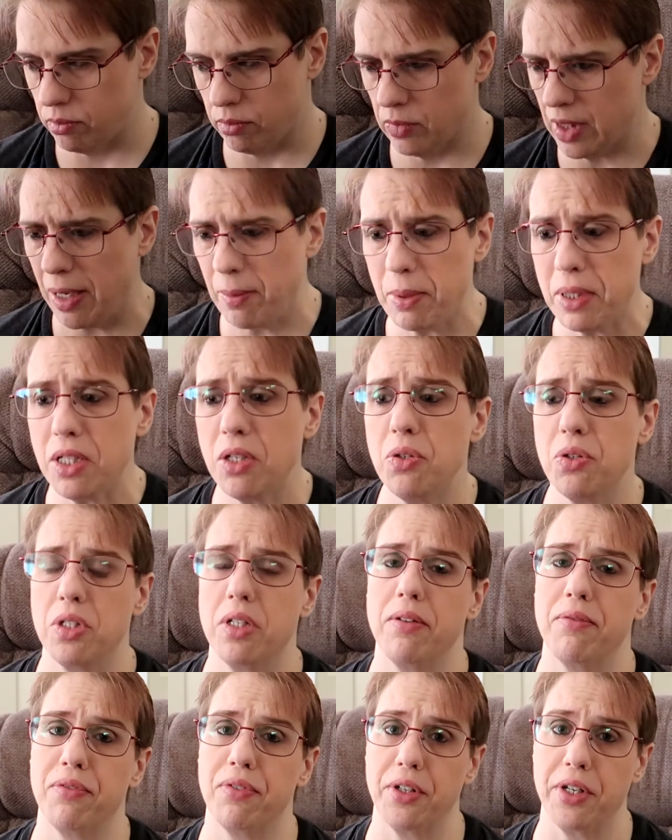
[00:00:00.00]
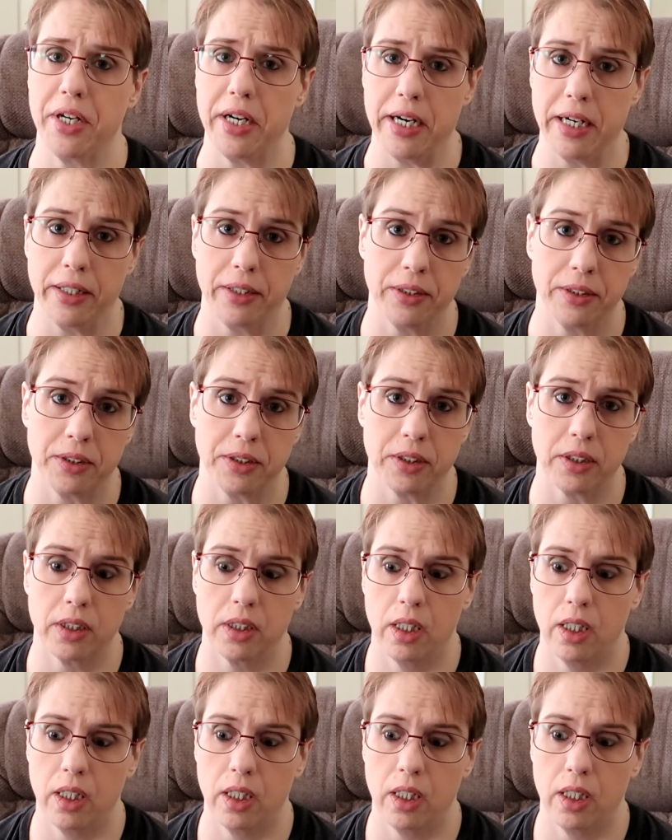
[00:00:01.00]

I've been using them for years,